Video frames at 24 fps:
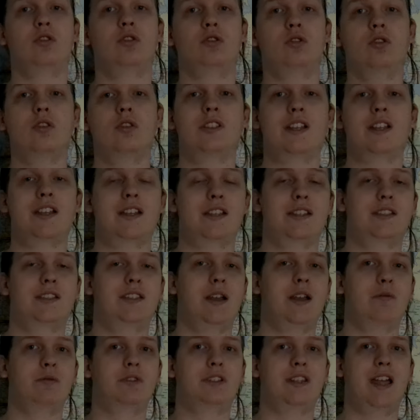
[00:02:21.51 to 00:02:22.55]
not
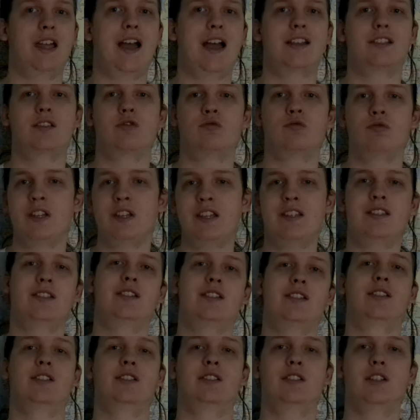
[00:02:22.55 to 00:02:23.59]
accept that as a
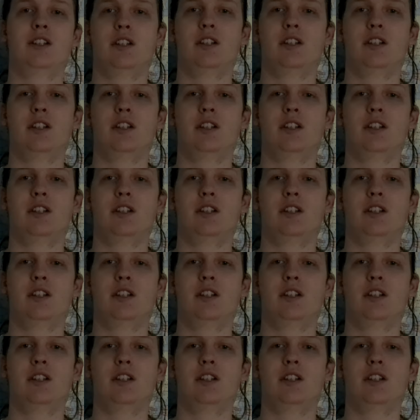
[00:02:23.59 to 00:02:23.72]
reason.